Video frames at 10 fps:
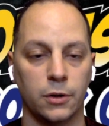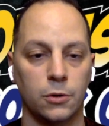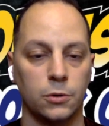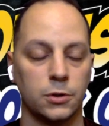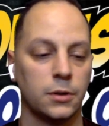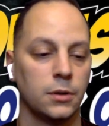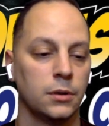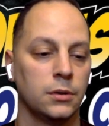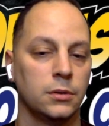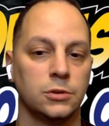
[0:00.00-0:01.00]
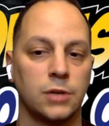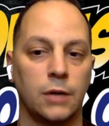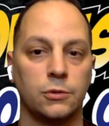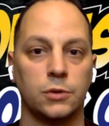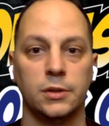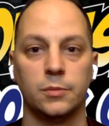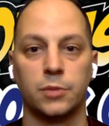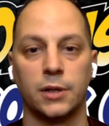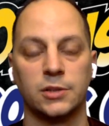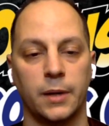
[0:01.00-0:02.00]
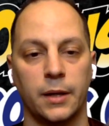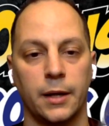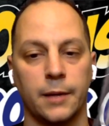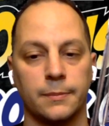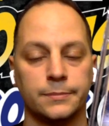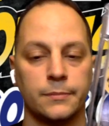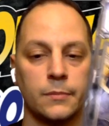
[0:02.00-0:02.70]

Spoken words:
reholder. So I was really impressed by that.